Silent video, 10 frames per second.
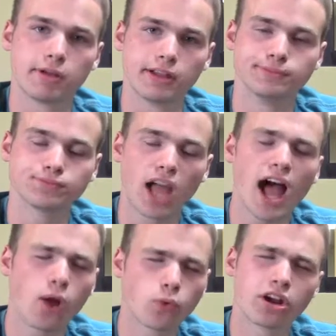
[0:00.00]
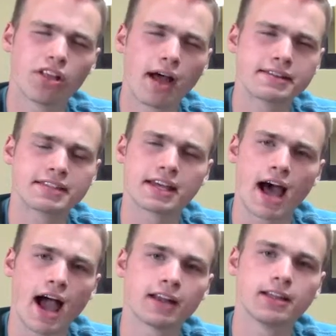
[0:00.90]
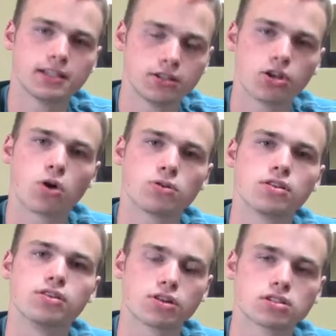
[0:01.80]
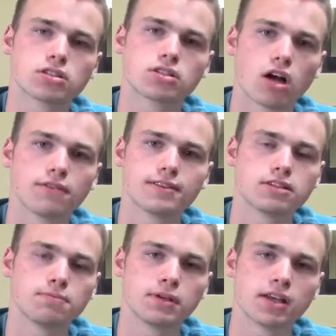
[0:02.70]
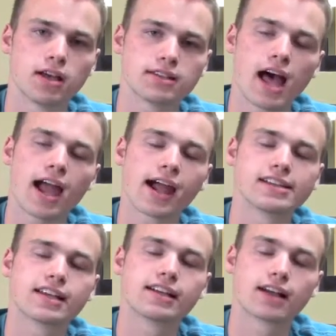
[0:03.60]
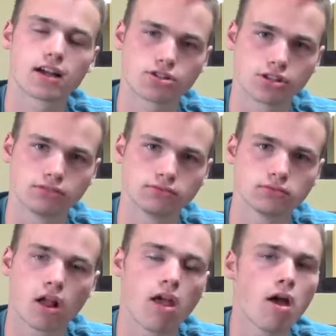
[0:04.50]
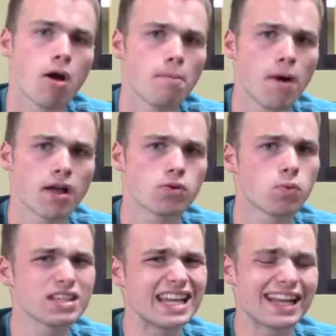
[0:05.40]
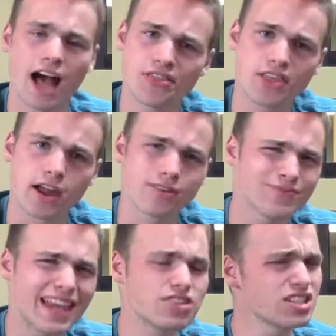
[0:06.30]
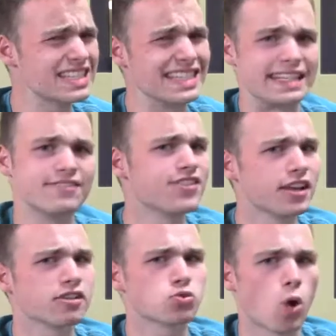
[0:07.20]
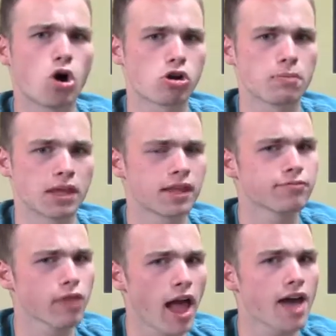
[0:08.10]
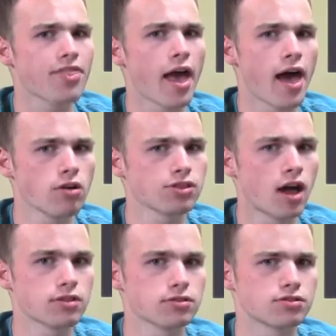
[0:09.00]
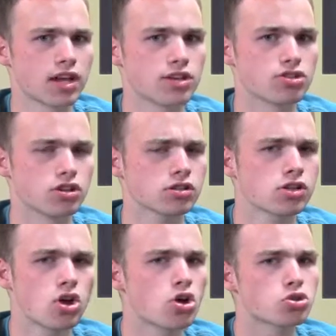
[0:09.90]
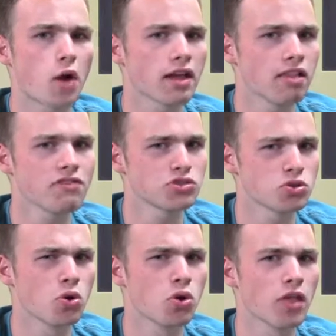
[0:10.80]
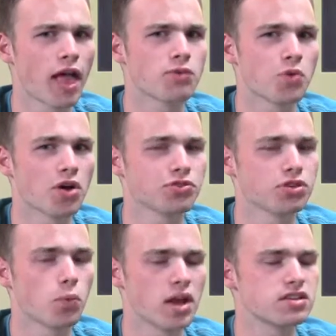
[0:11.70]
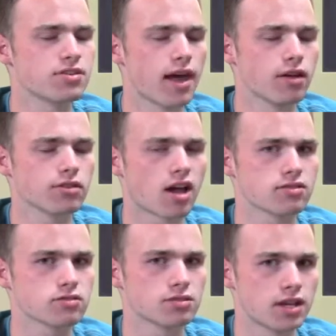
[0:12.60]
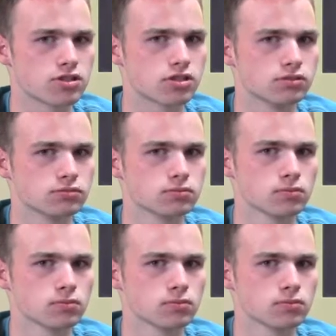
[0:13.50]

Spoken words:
me, I realized that I needed to go to the nurse's office because I had a concussion. But once I got there, it just didn't feel as welcoming as the health consultation. So I left school and went to the health consultation.